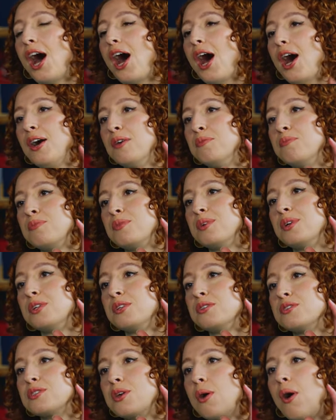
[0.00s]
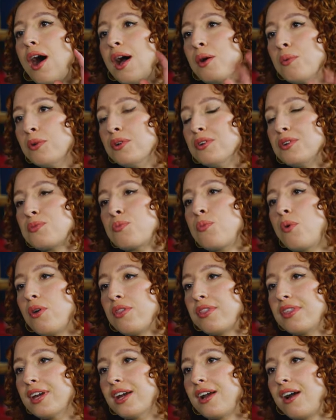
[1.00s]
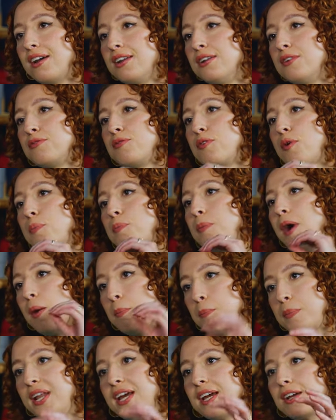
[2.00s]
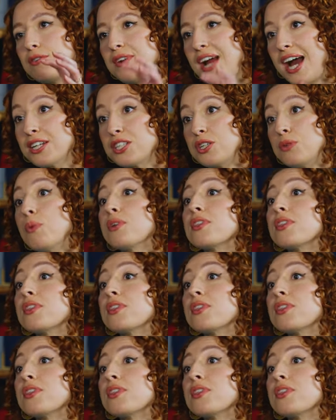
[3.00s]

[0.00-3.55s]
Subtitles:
So I wondered what the kind of public reaction,